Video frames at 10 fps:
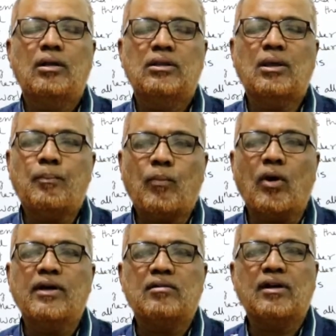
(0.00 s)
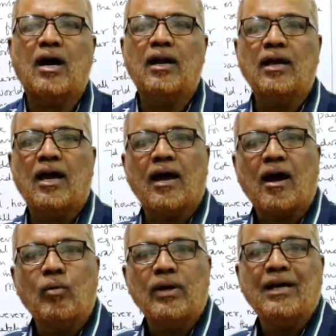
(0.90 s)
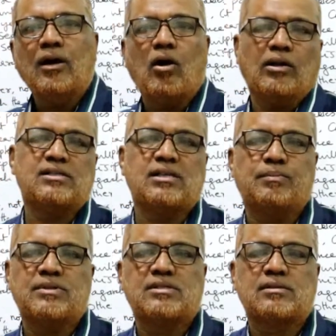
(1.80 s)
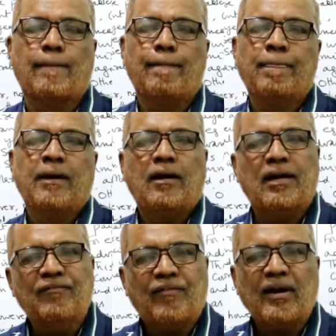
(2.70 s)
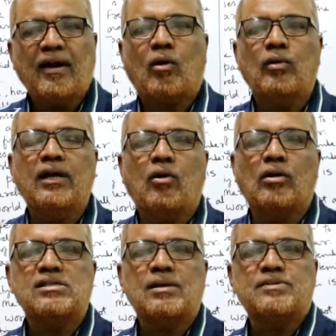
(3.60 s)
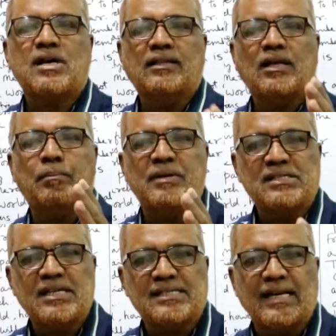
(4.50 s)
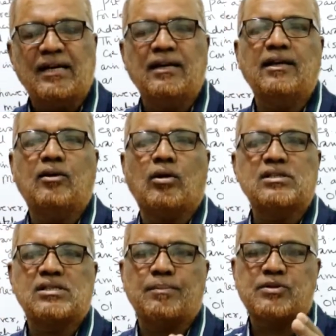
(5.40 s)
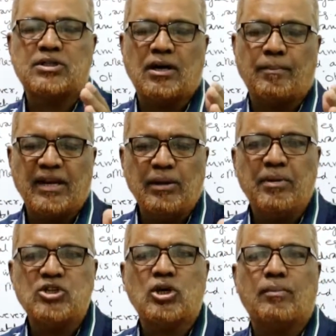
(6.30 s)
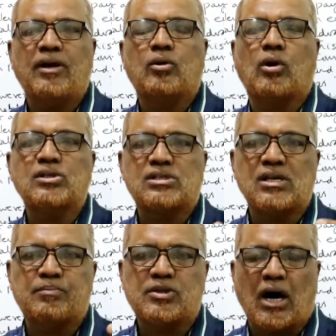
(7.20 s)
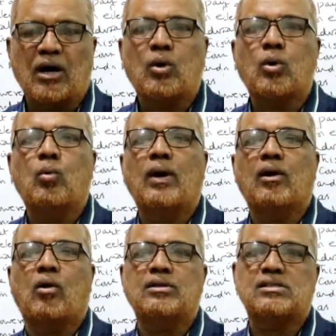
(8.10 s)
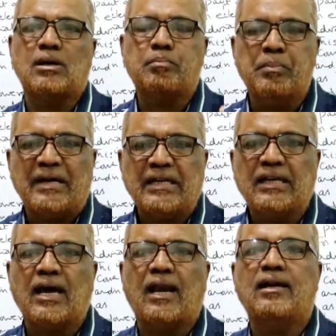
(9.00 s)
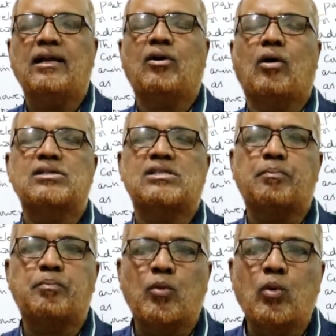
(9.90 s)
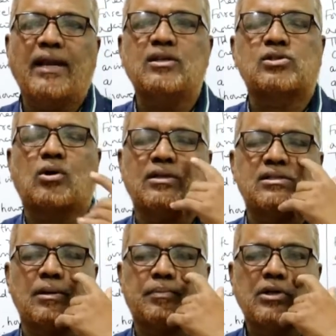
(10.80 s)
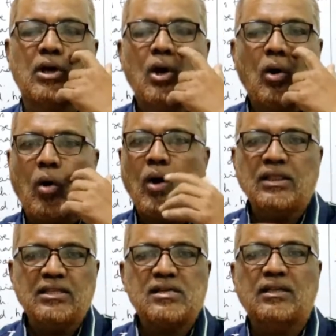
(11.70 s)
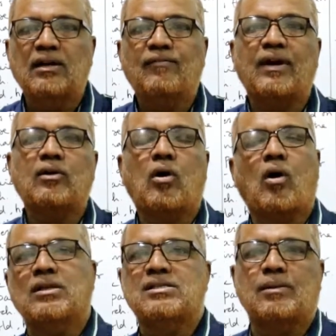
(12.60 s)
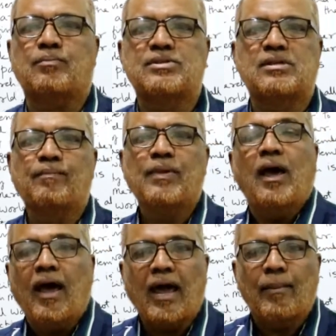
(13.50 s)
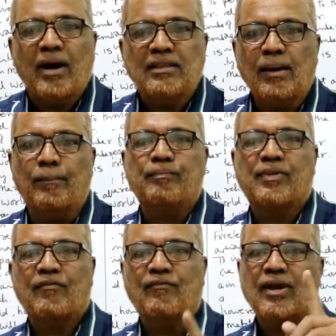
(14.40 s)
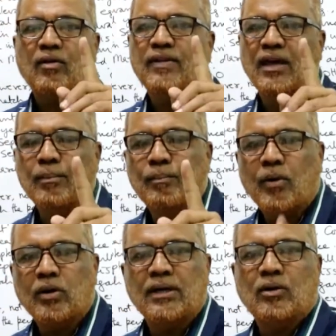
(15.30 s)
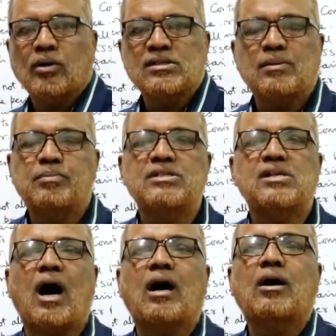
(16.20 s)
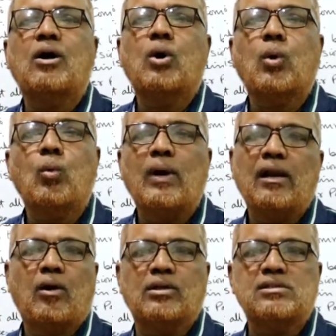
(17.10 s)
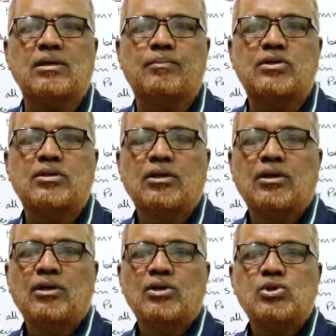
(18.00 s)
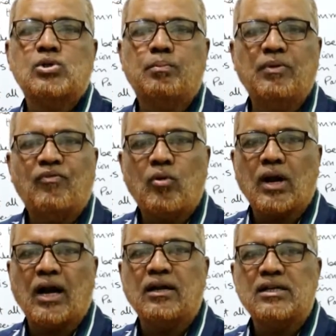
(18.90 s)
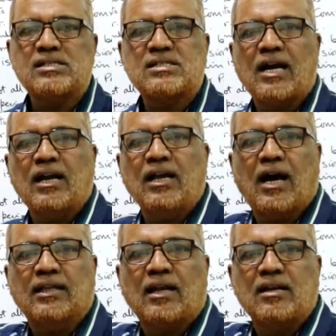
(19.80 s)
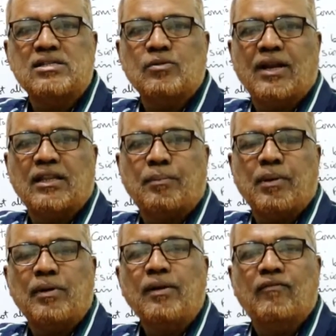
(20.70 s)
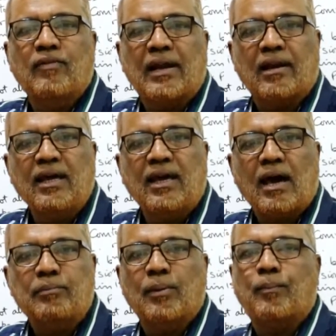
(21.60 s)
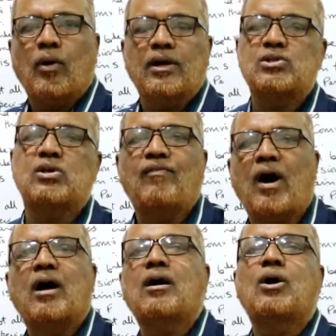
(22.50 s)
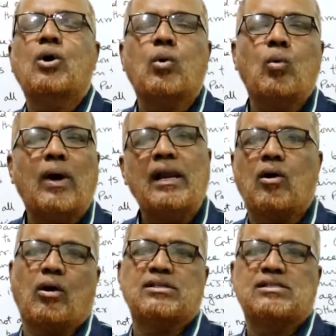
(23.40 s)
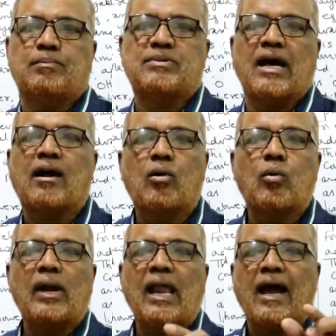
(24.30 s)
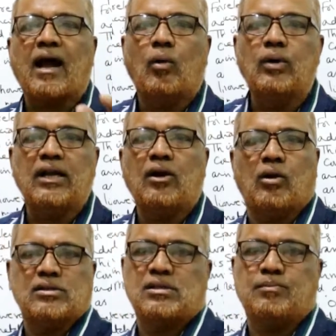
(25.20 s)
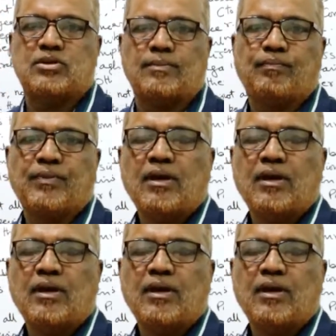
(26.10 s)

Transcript: the point regarding accounting concepts. Different accounting concepts are there: business entity concept, money measurement concept, accrual concept, materiality concept, prudence concept. All these are the different concepts. Among them, one of the important concept is accrual concept. So before understanding other receivable, other payable, we'll recap the points of accrual concept, accrual accounting concept.